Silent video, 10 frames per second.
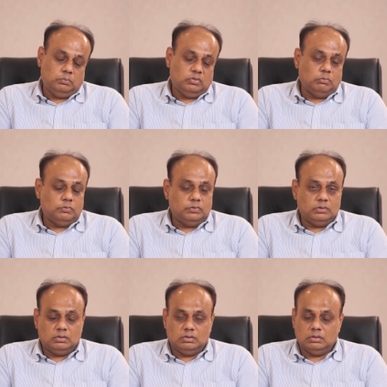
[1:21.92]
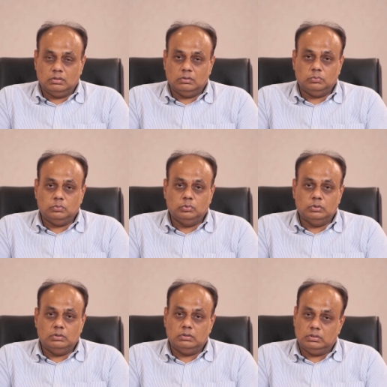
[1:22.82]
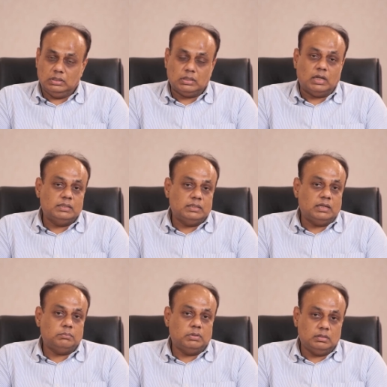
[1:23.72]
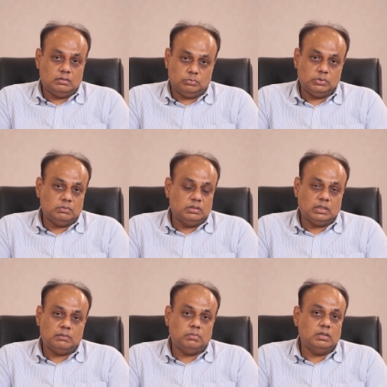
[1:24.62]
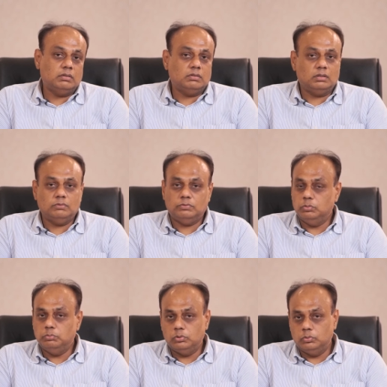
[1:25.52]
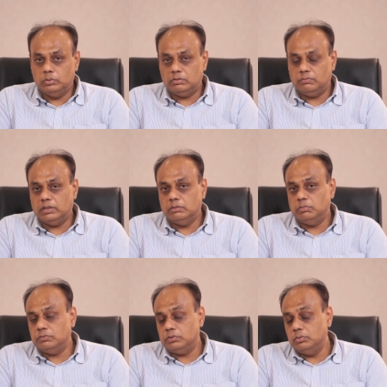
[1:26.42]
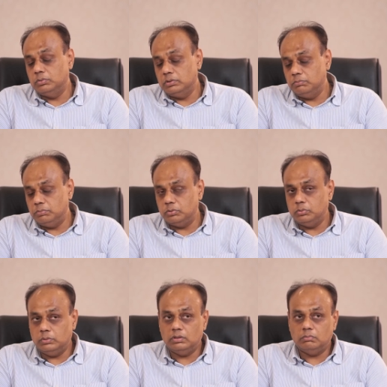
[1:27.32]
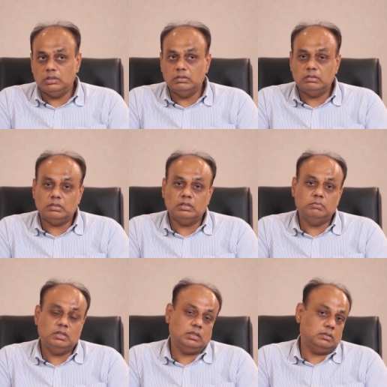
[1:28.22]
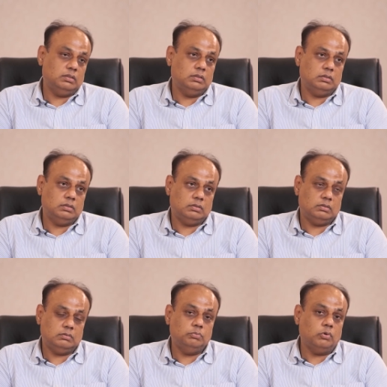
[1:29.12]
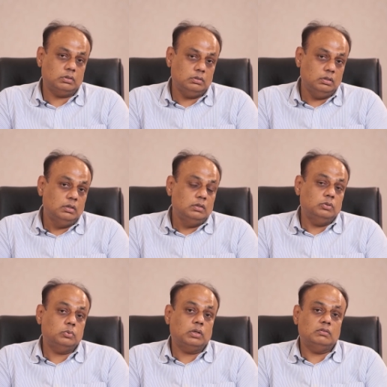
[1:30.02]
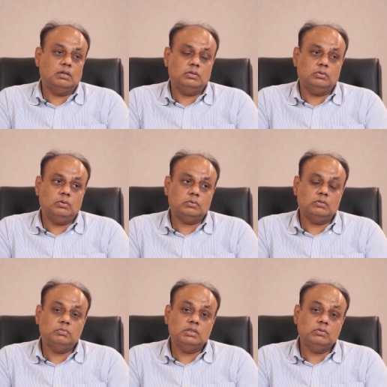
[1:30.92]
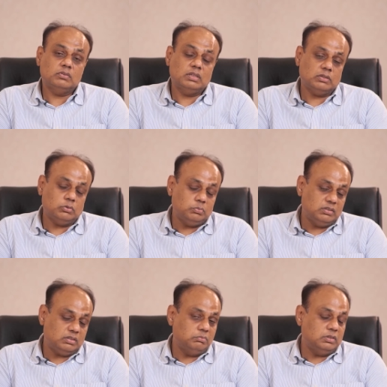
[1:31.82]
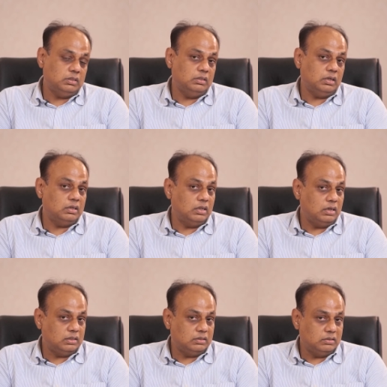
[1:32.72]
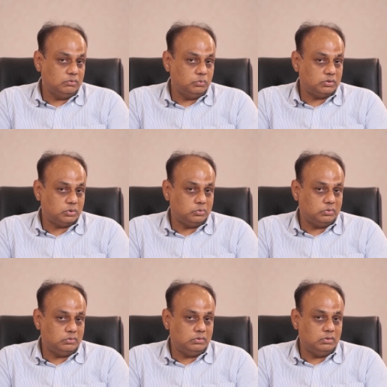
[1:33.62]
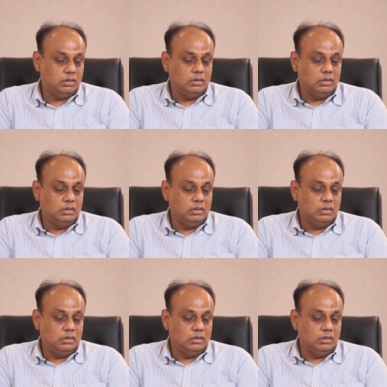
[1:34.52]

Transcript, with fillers: some of us uh, would take iron tablets, vitamin tablets, and if you improve, it's fine. But if you don't improve in a month's time, then I think it's important you consult your doctor because there could be something underlying which could